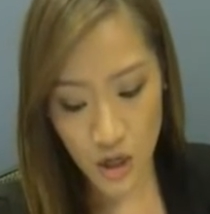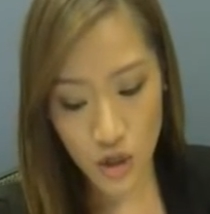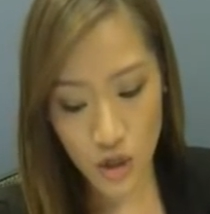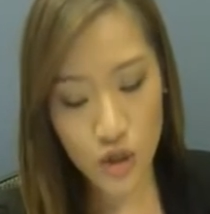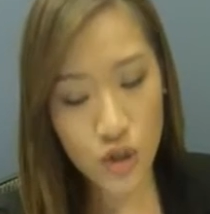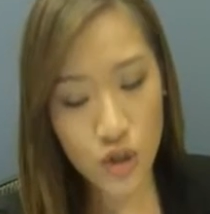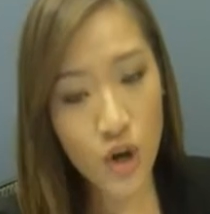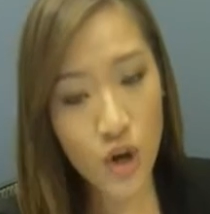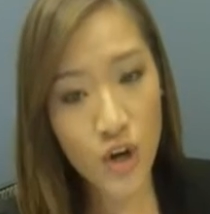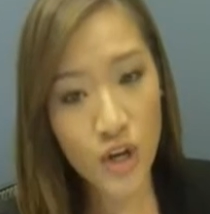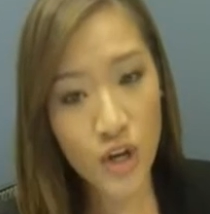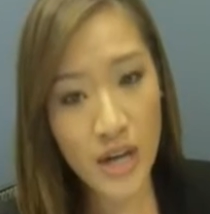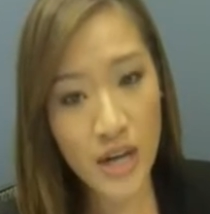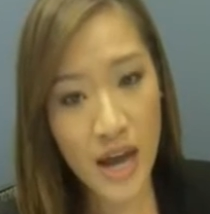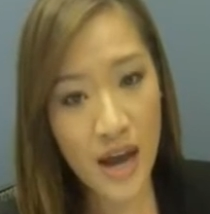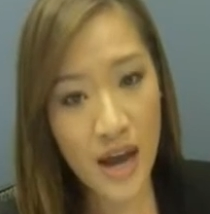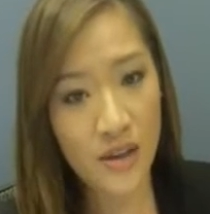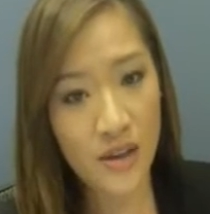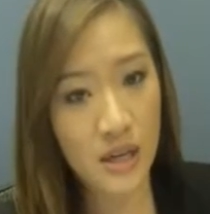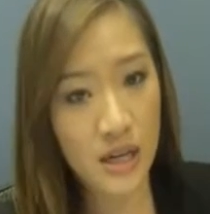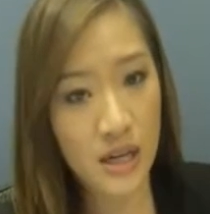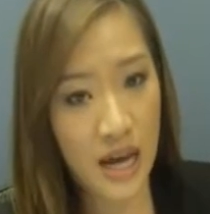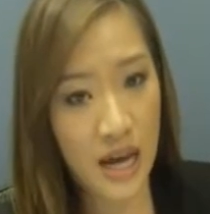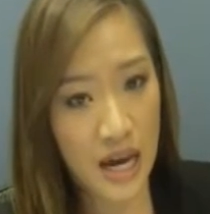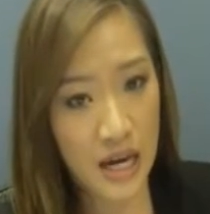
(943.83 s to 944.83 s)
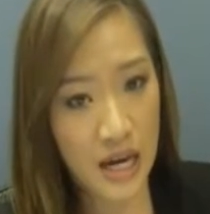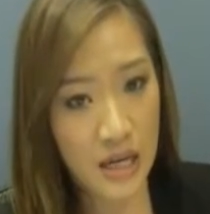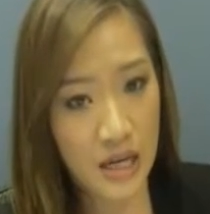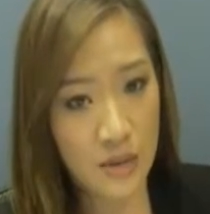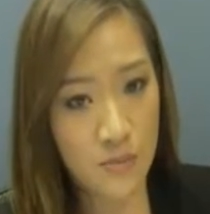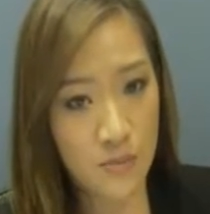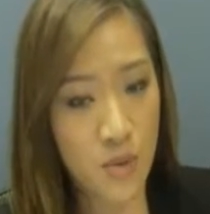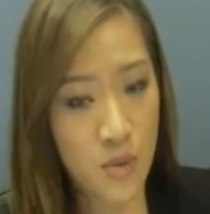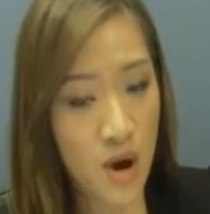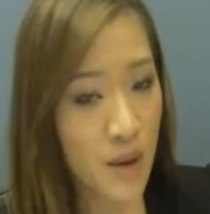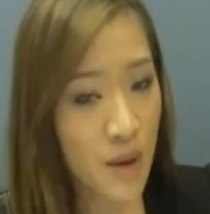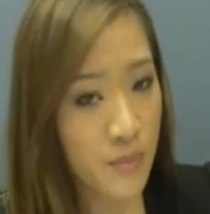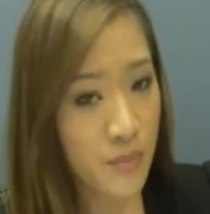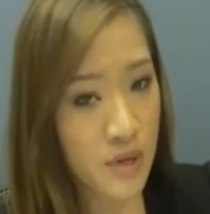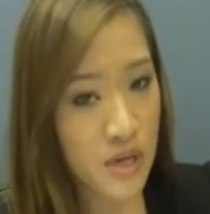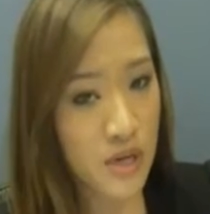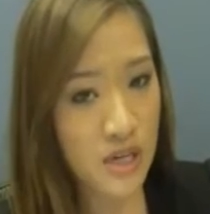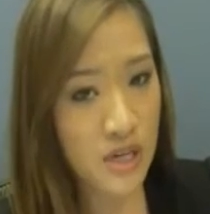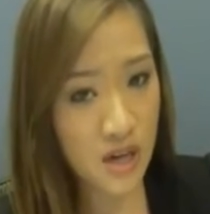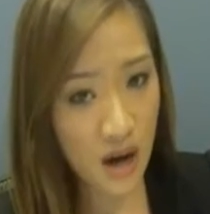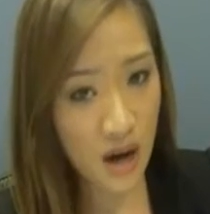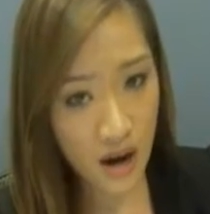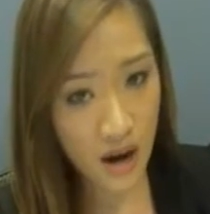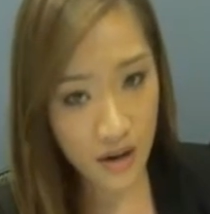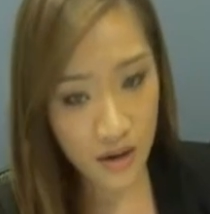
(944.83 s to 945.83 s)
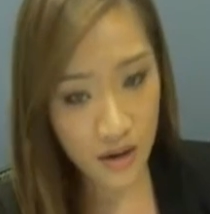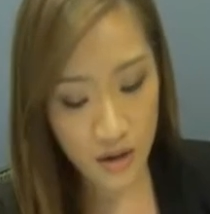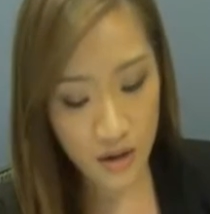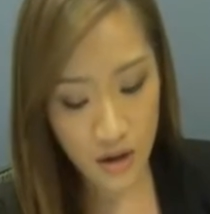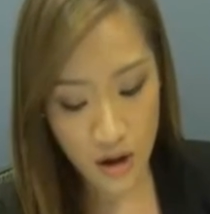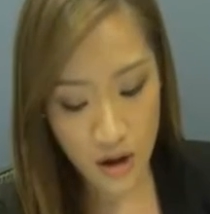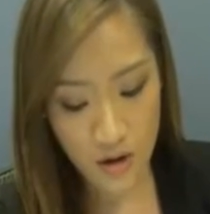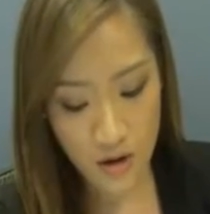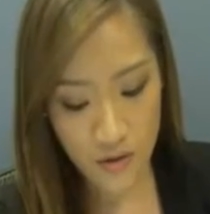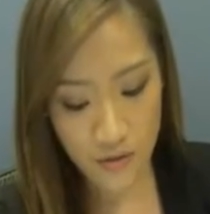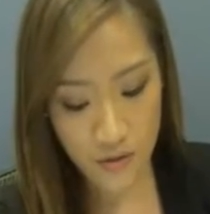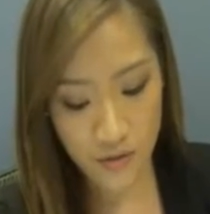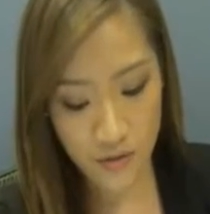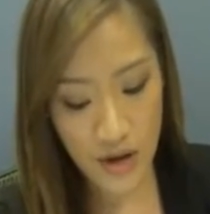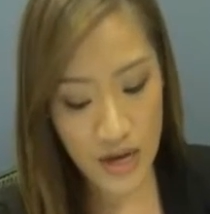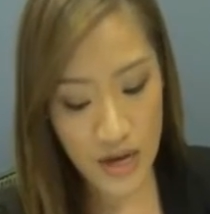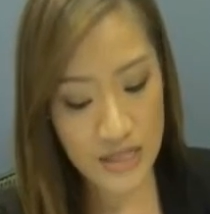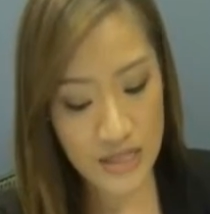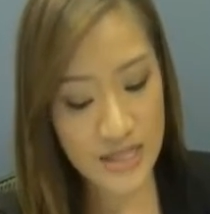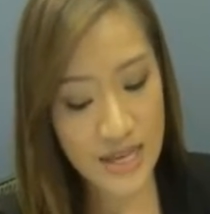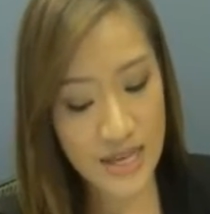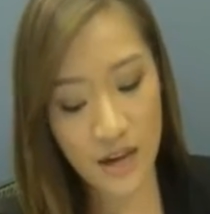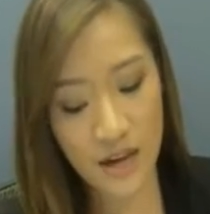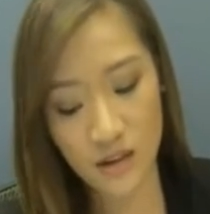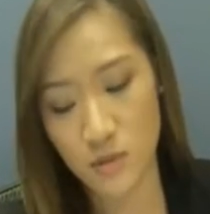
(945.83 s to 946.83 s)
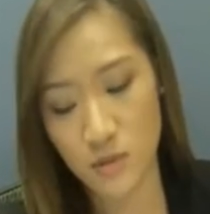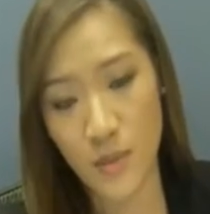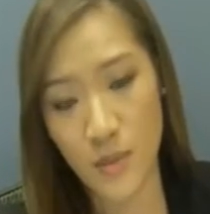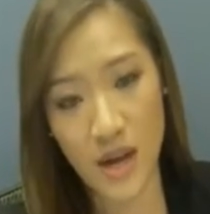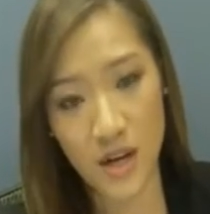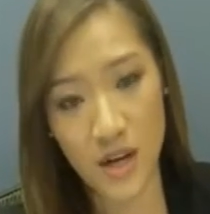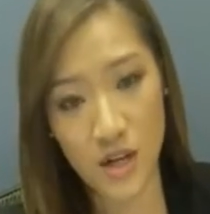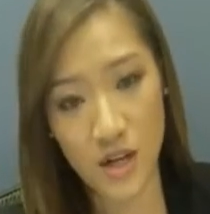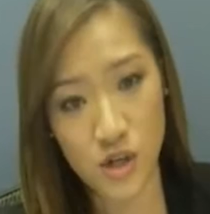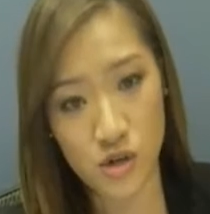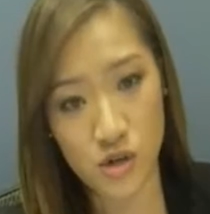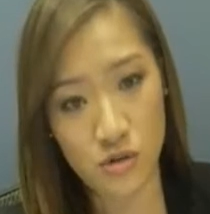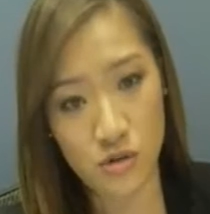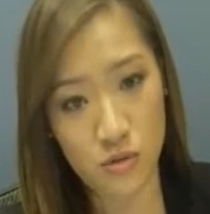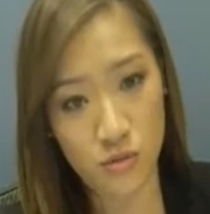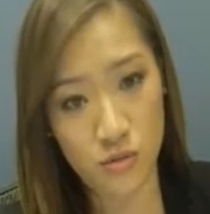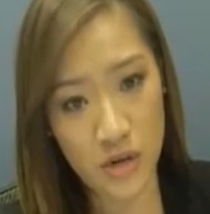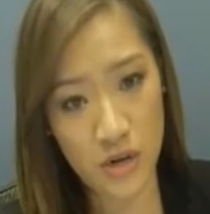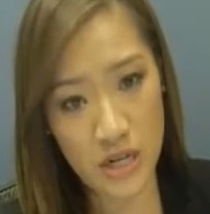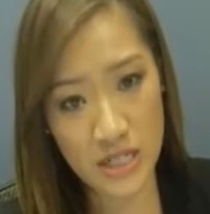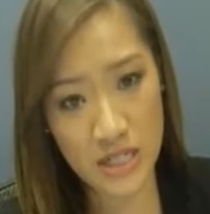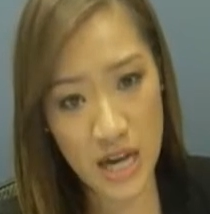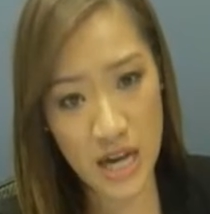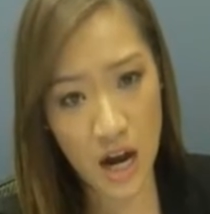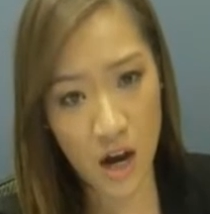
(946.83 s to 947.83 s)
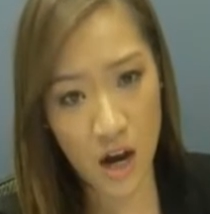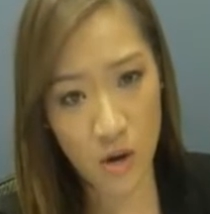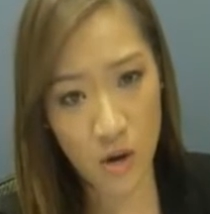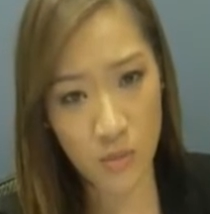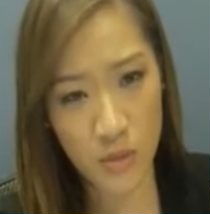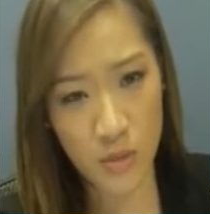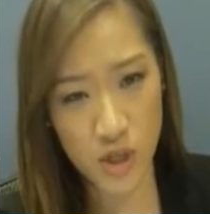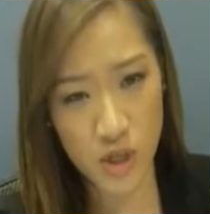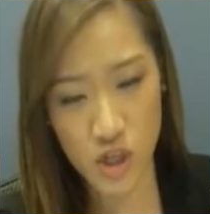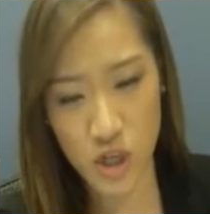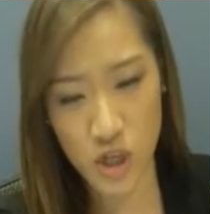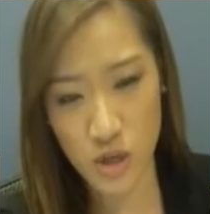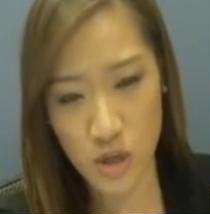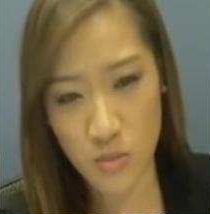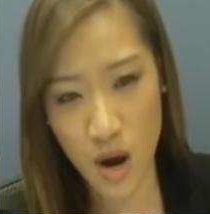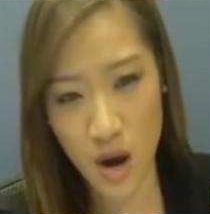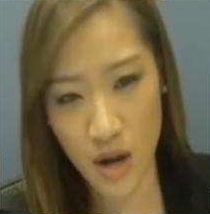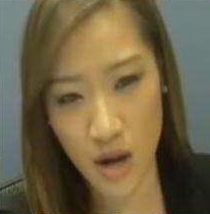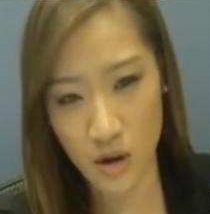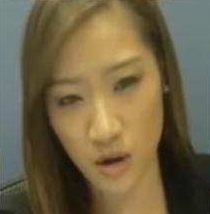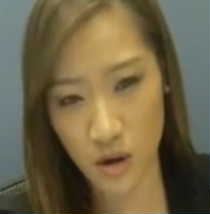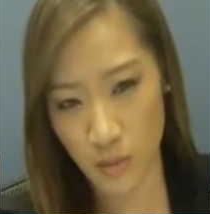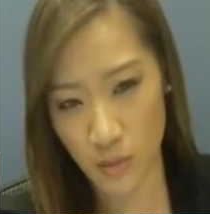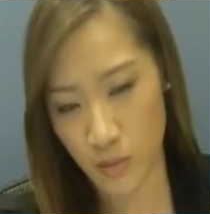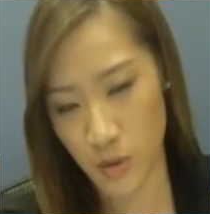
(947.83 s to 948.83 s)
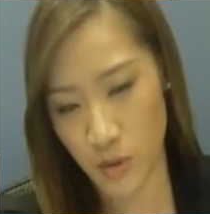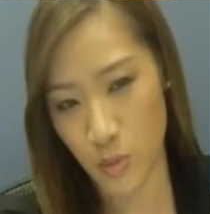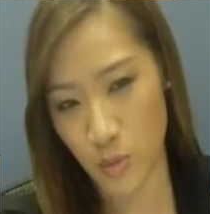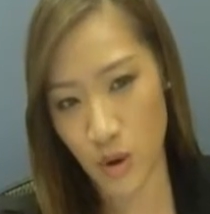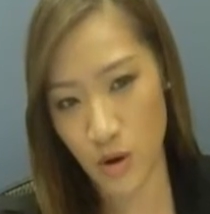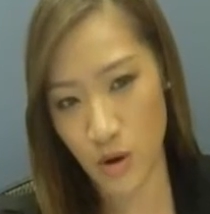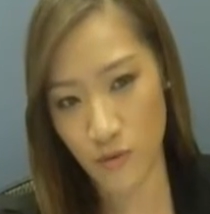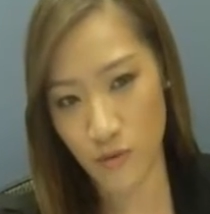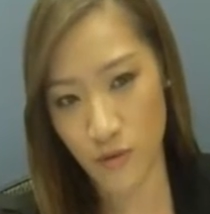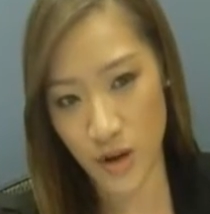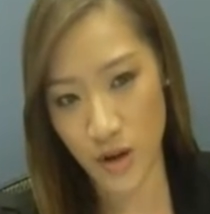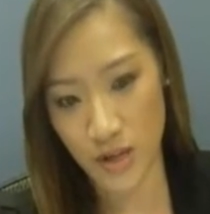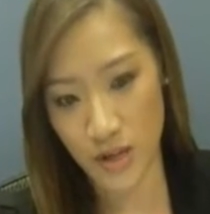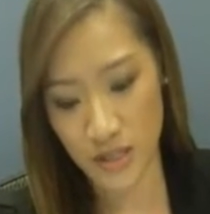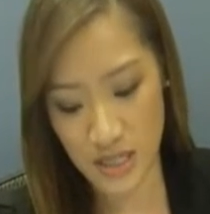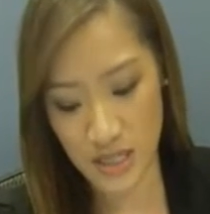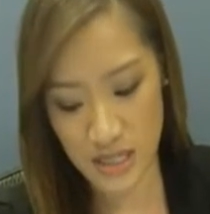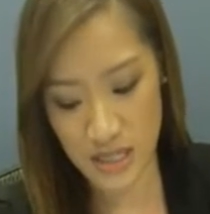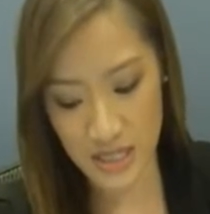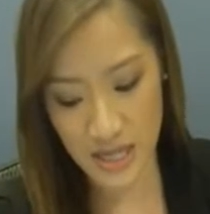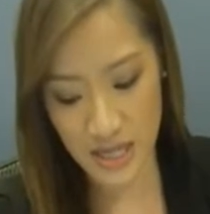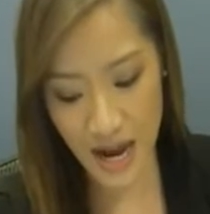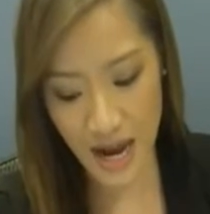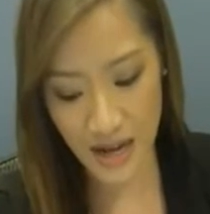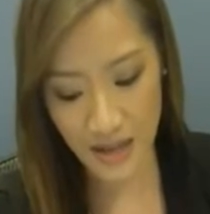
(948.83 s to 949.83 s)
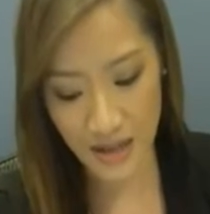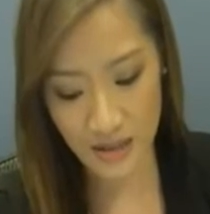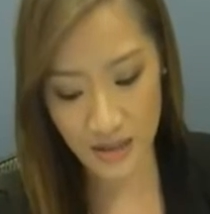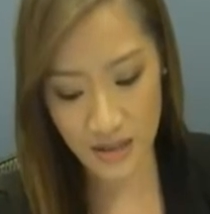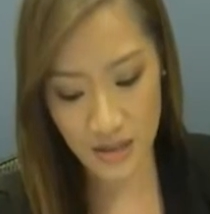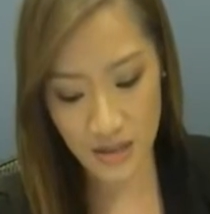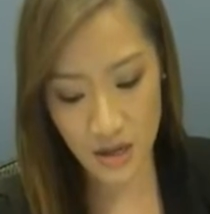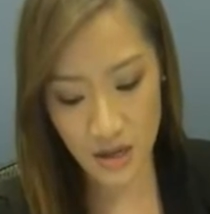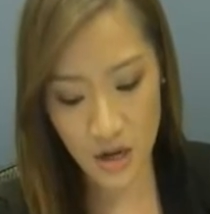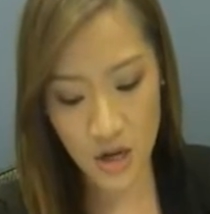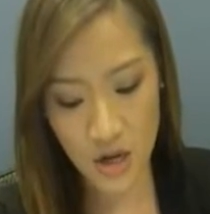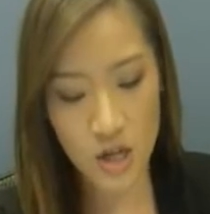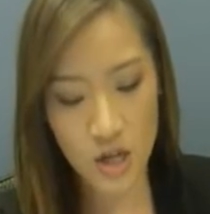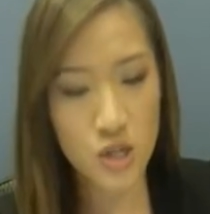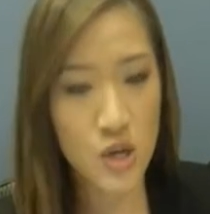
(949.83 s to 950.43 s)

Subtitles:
You know now that Kate might be a gun of a sales manager in retail, but she might not be well versed in tax.